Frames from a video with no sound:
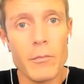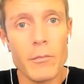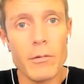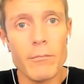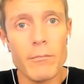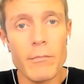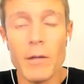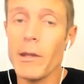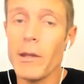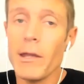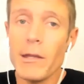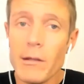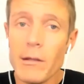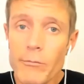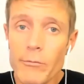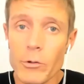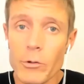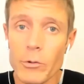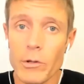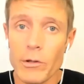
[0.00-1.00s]
It may
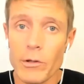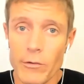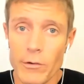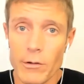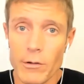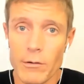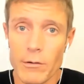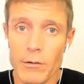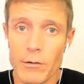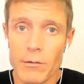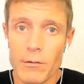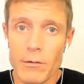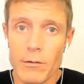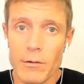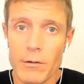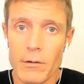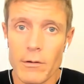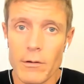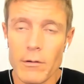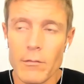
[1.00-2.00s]
influence it,
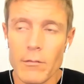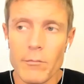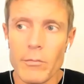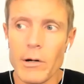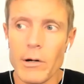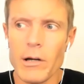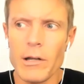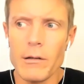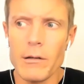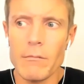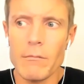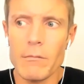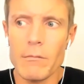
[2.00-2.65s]
but